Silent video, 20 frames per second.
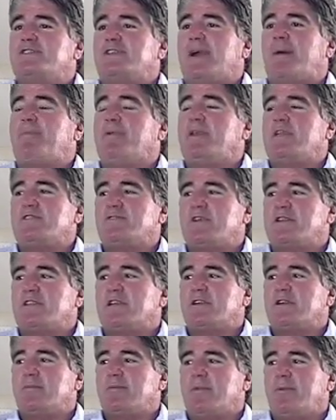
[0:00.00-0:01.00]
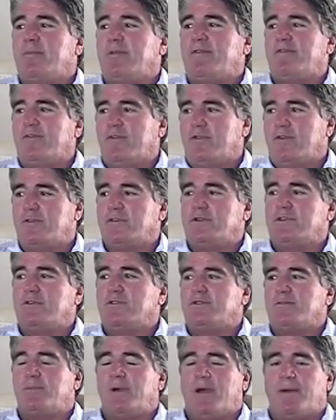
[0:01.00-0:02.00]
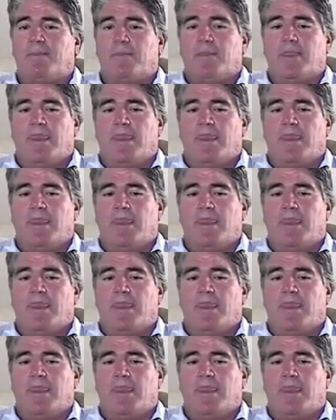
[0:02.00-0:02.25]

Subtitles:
Japanese wrestling company before New Japan.